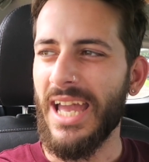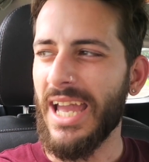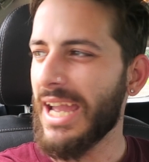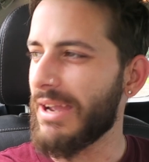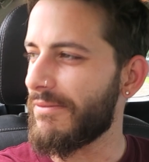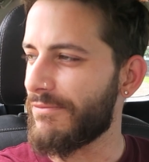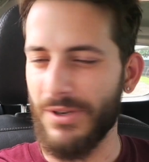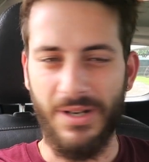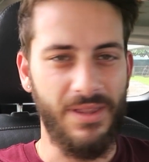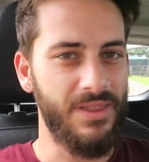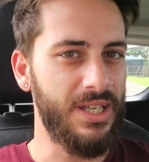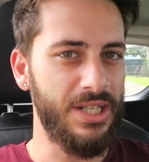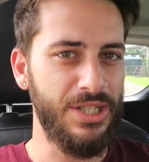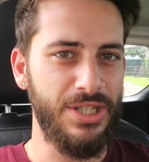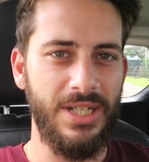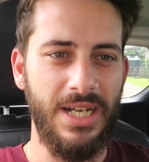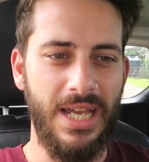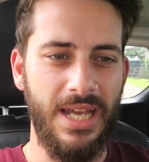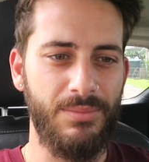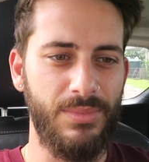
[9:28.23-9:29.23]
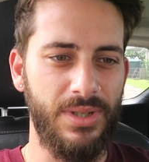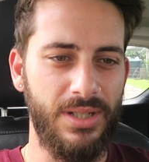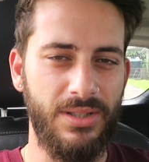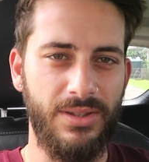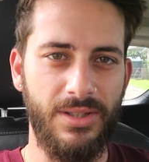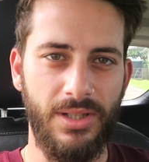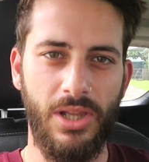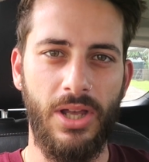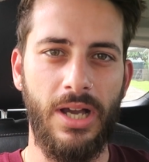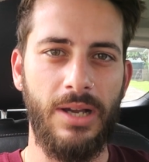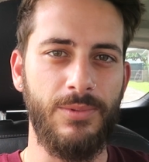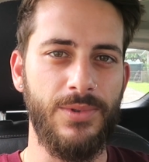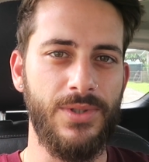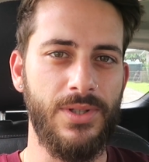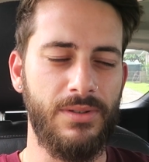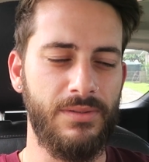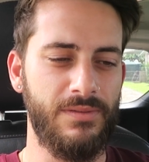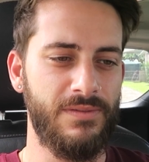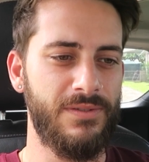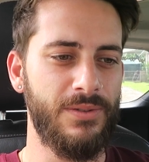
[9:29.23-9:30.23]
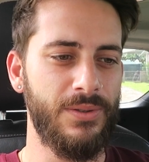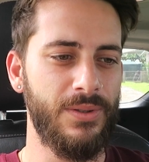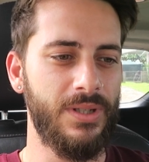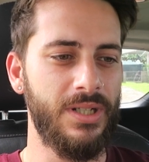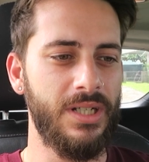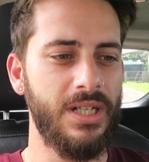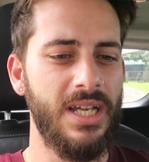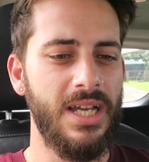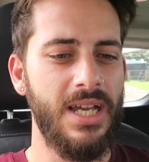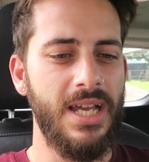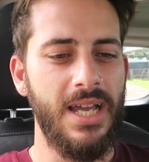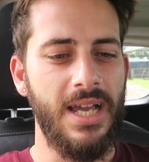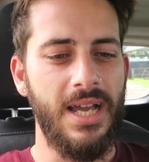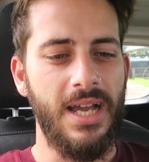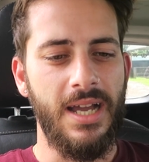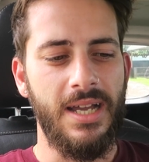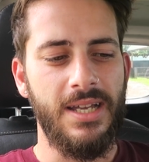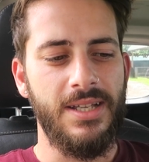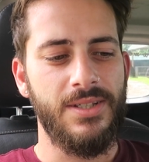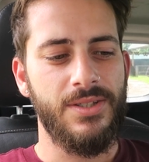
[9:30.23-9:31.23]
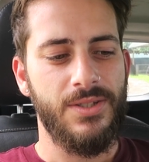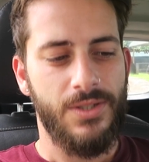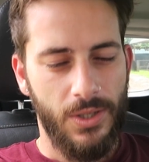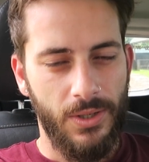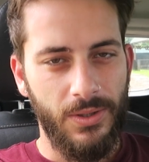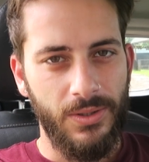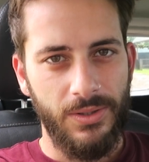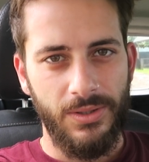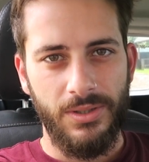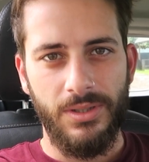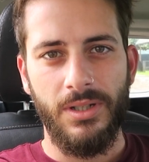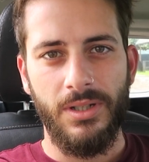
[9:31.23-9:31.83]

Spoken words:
everything, you name it, the light was on for it. So